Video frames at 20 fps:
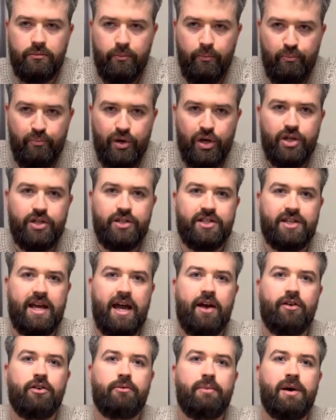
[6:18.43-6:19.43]
burnt
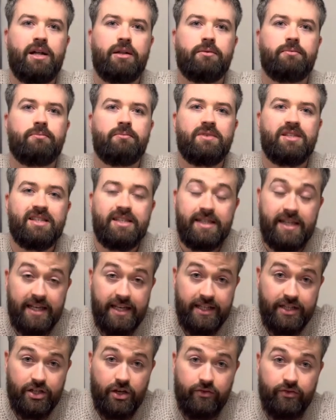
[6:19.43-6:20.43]
caramel, sticky
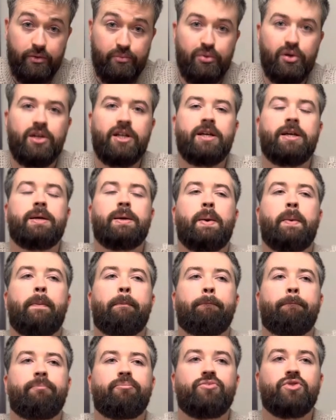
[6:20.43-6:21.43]
toffee pudding
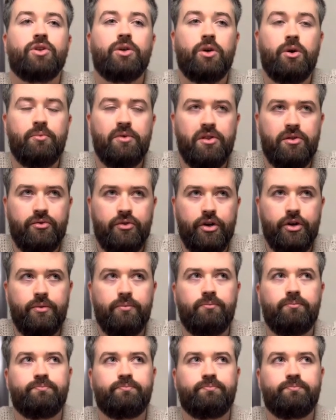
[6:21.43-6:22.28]
coming through.